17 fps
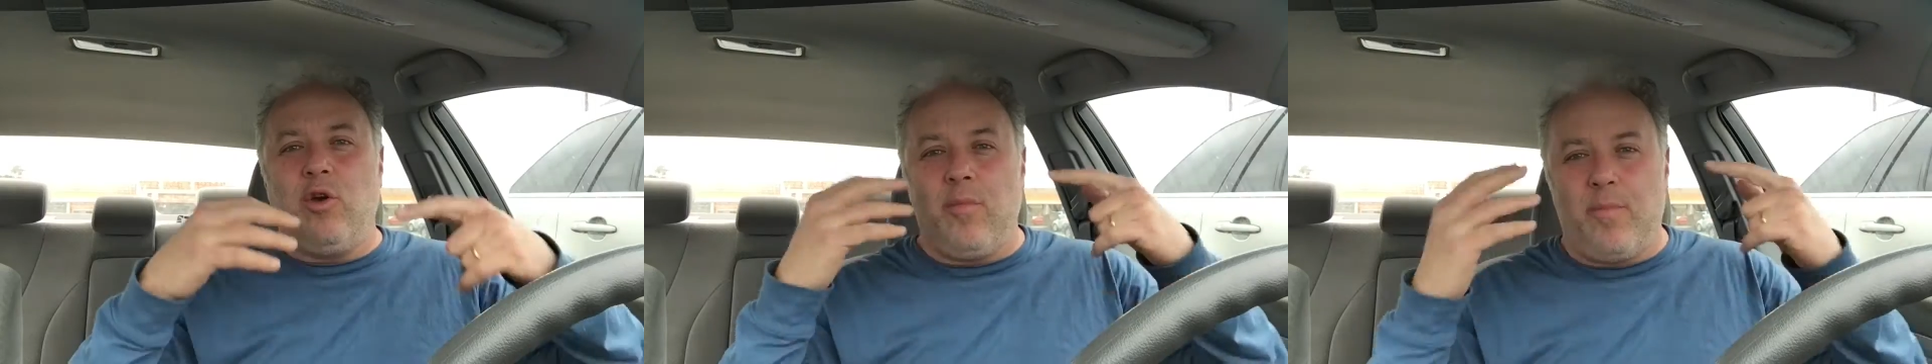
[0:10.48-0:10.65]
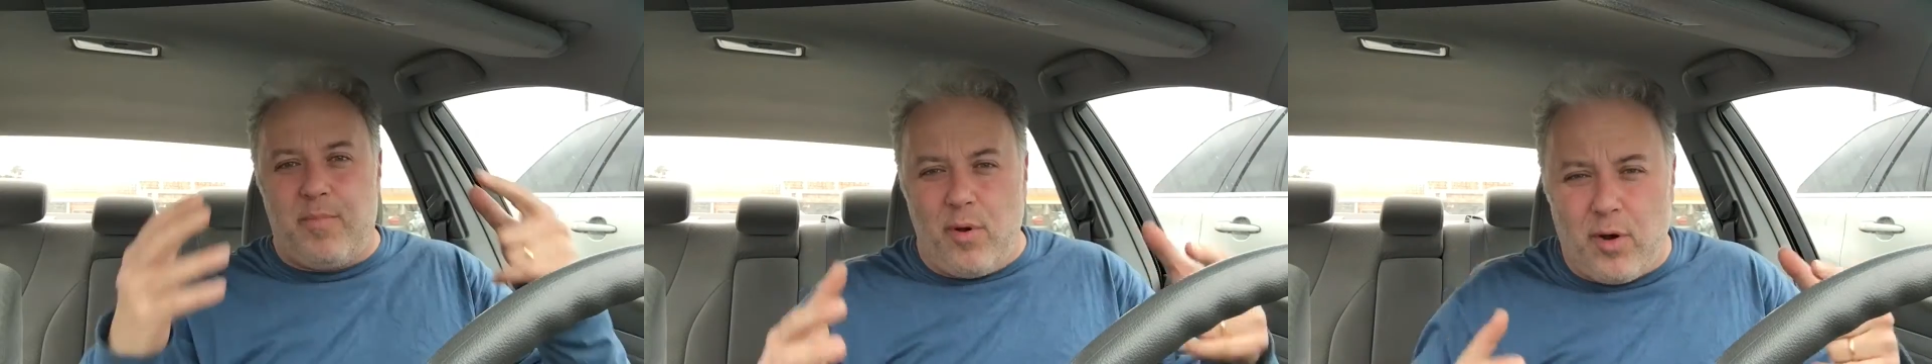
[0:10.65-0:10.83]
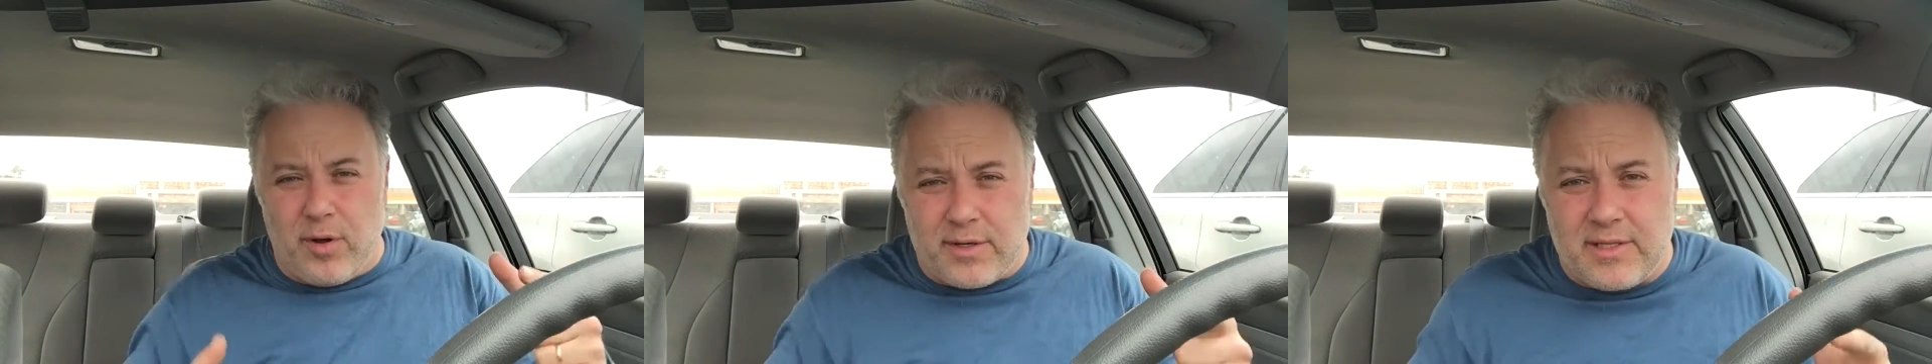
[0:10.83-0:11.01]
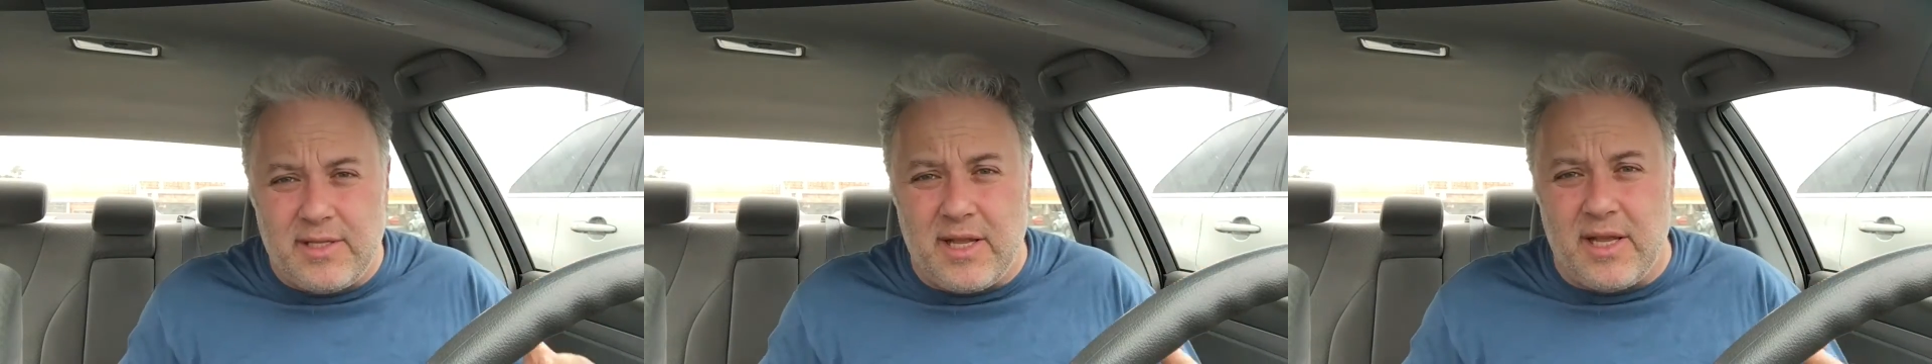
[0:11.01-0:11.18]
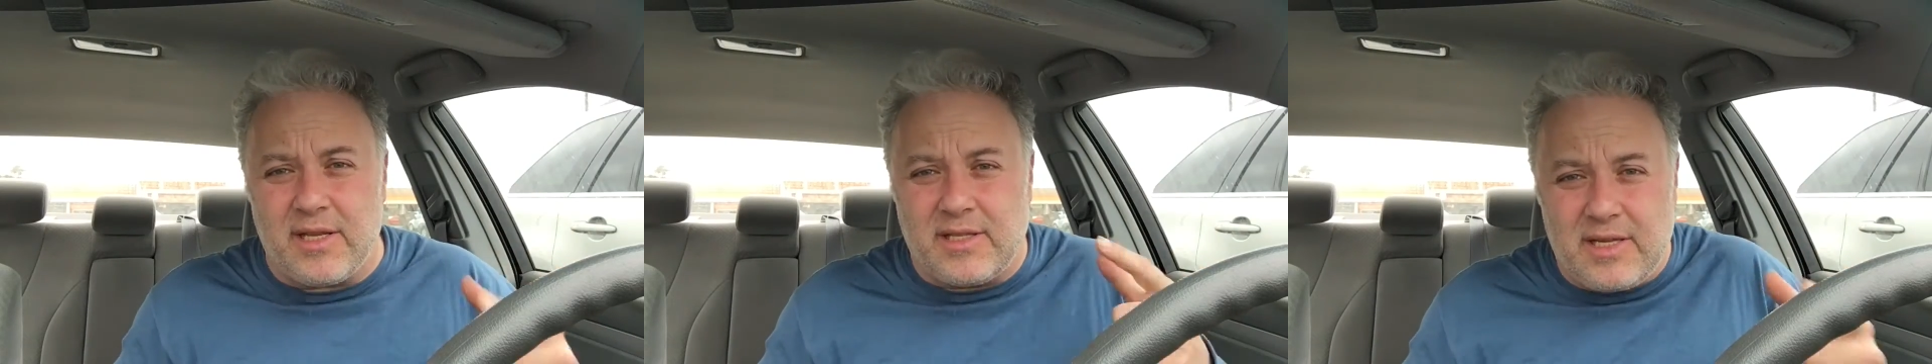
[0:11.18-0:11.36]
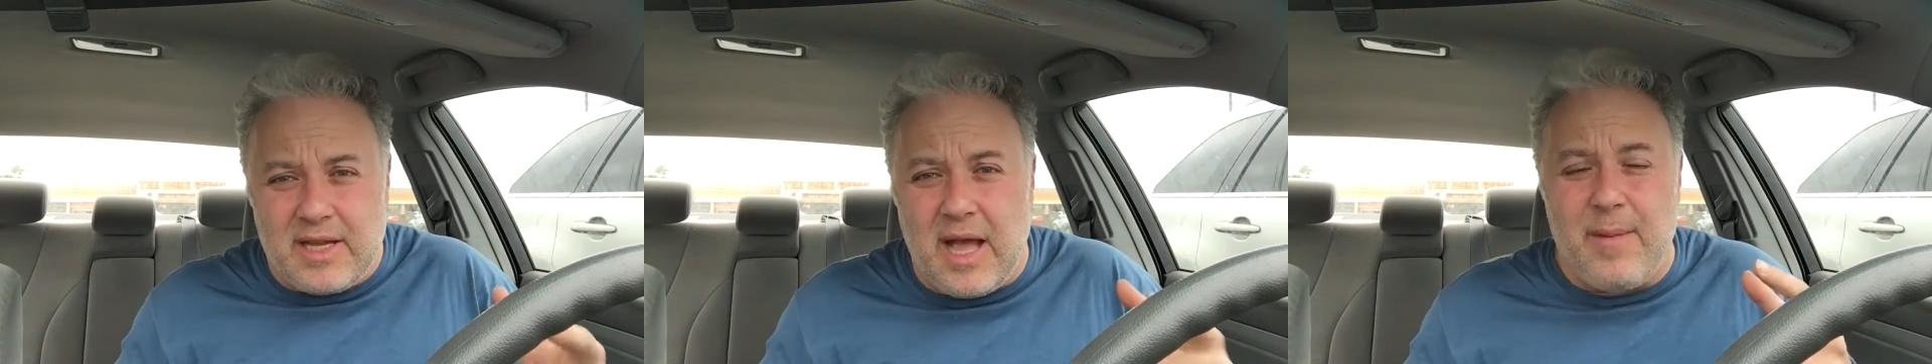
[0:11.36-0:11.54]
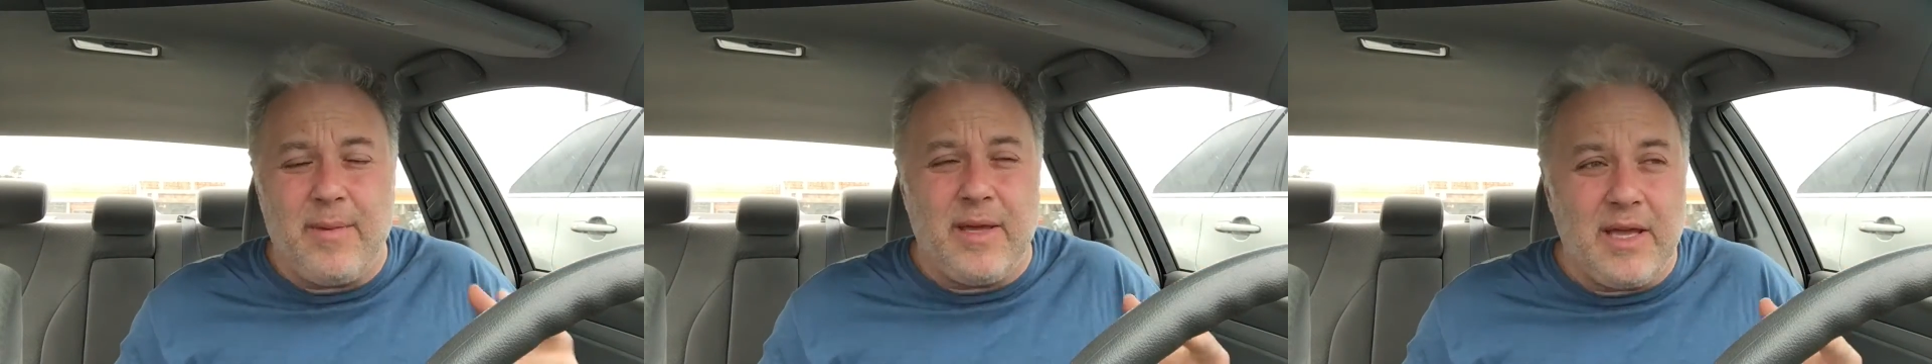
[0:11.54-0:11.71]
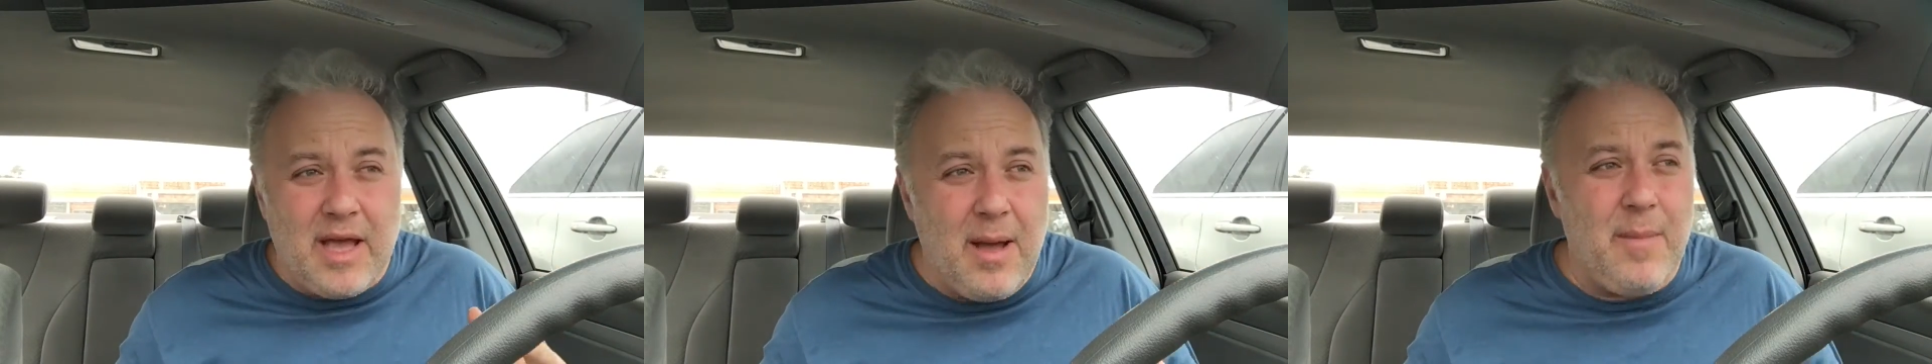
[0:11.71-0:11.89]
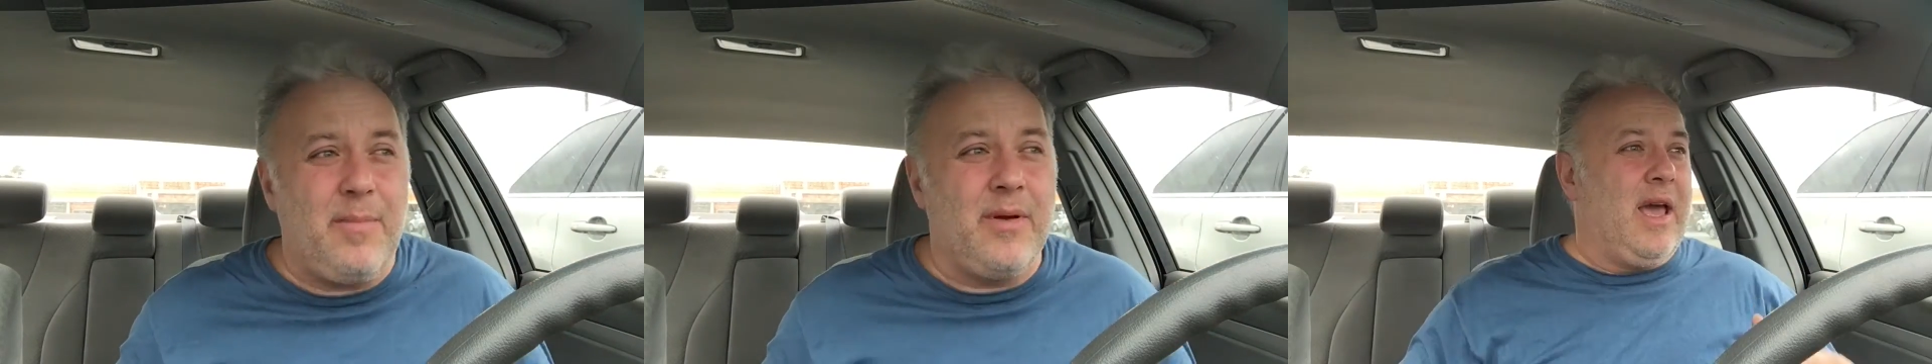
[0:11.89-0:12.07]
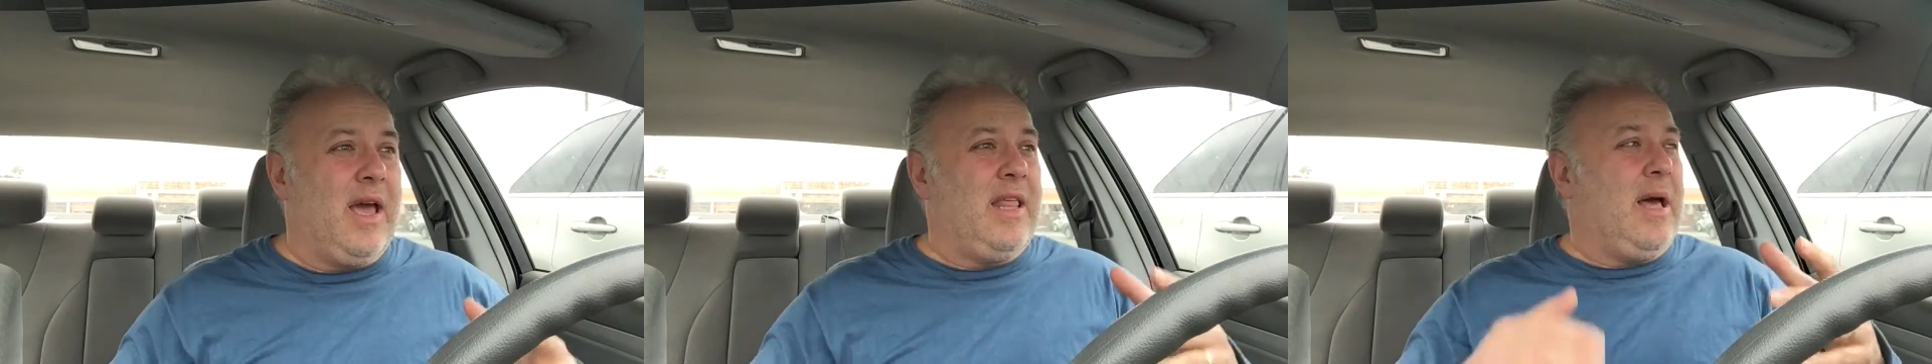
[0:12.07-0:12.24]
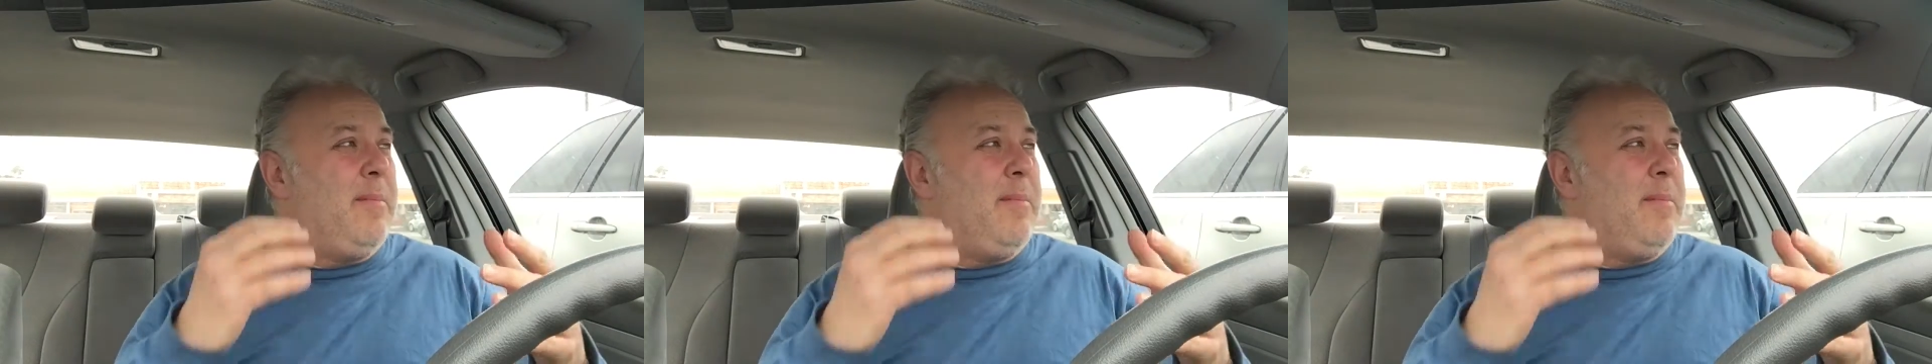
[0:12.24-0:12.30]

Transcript: Her birthday is coming up and